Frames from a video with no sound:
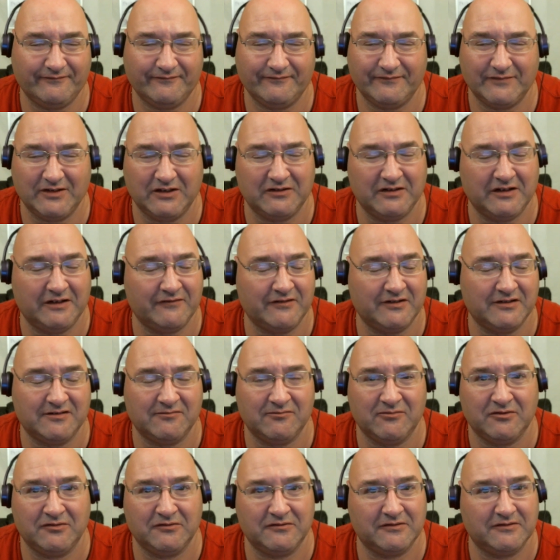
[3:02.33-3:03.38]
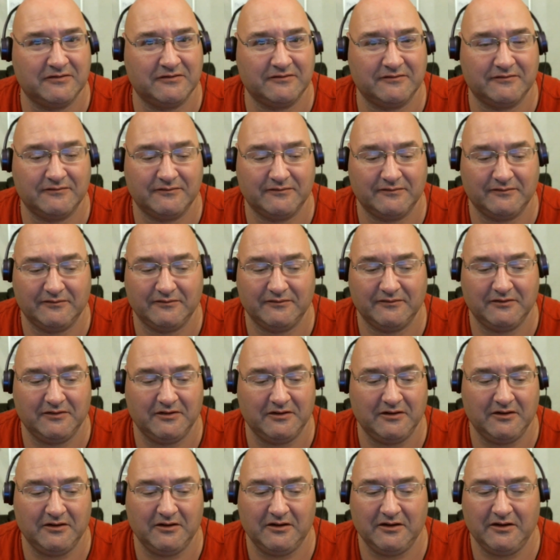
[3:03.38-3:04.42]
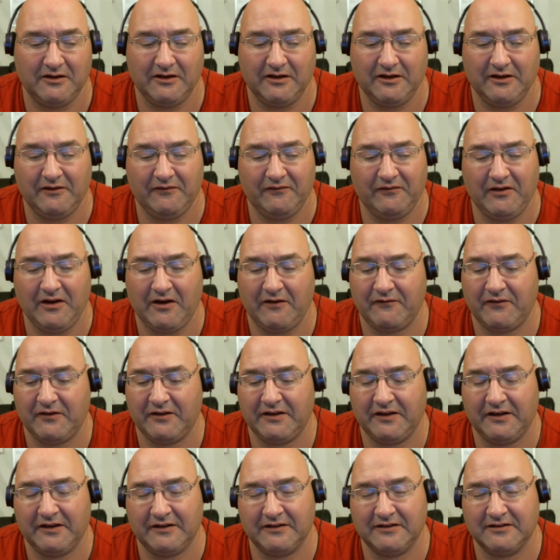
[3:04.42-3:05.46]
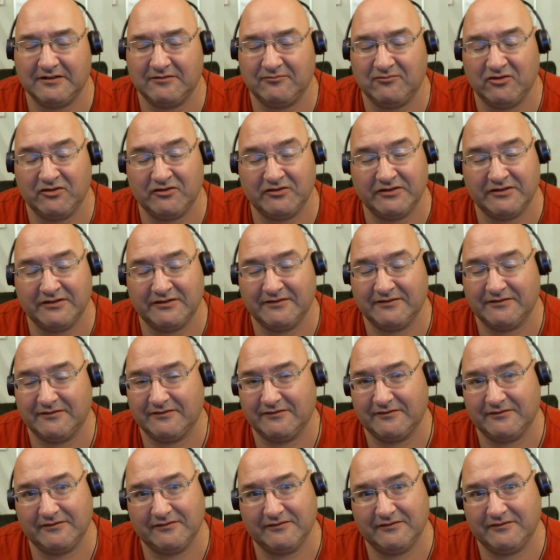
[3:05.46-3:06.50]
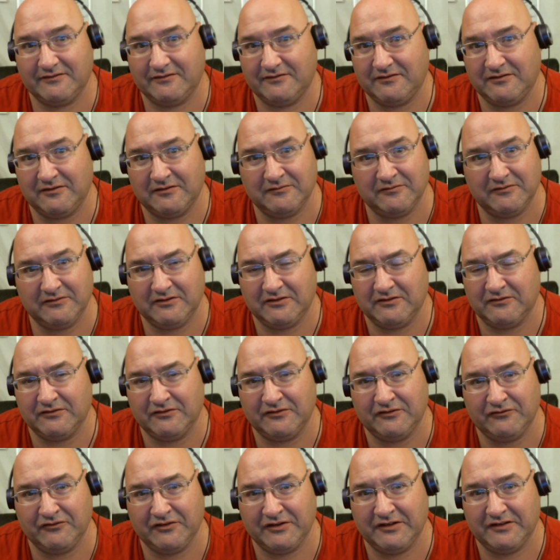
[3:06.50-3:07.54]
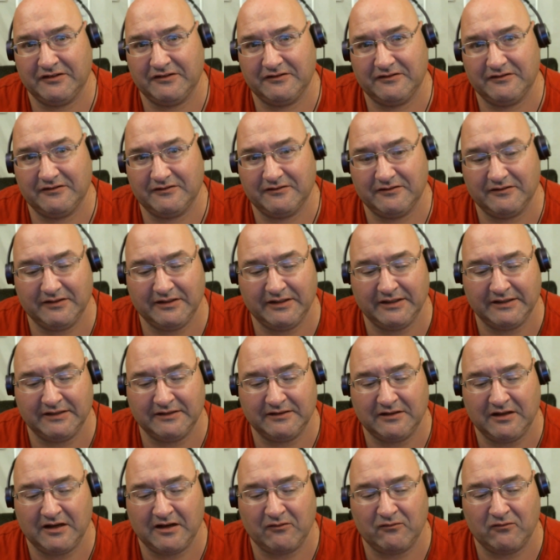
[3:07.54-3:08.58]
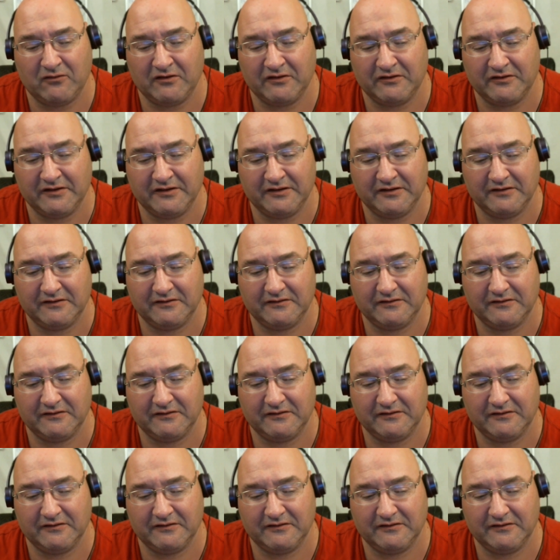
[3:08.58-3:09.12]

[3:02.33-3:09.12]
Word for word: Don't ever smoke. If you're ever thinking of smoking, don't, don't do it. It's not worth it.